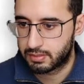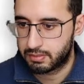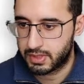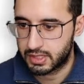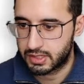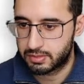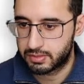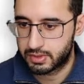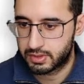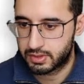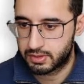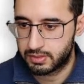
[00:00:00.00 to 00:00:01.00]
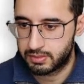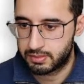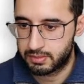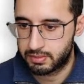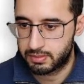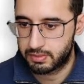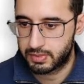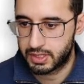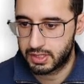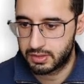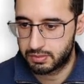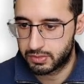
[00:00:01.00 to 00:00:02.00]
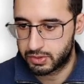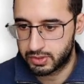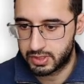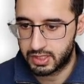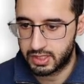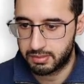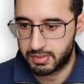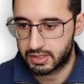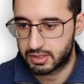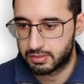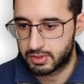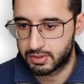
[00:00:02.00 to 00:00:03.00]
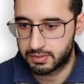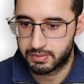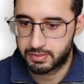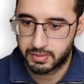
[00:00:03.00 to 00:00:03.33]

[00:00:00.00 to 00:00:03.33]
Maximum is more than the maximum,